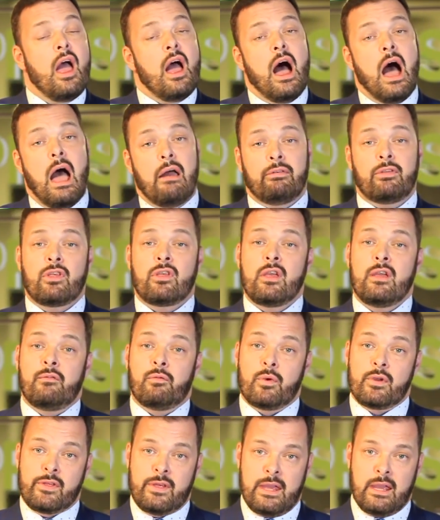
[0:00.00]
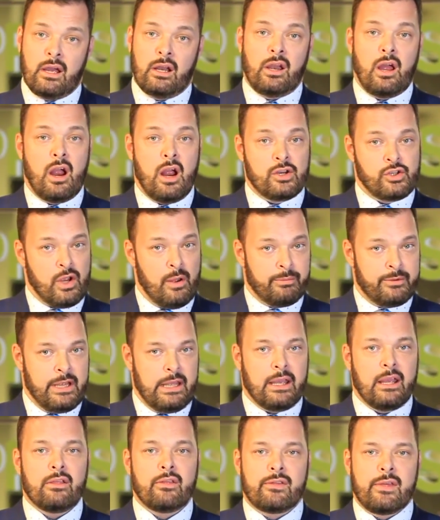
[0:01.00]
Obviously, if we're seeing a large
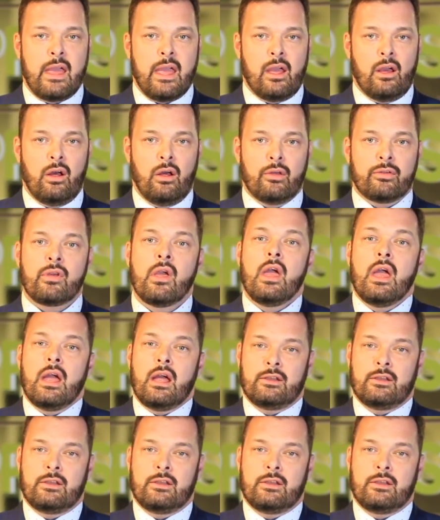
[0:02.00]
uptick in sales,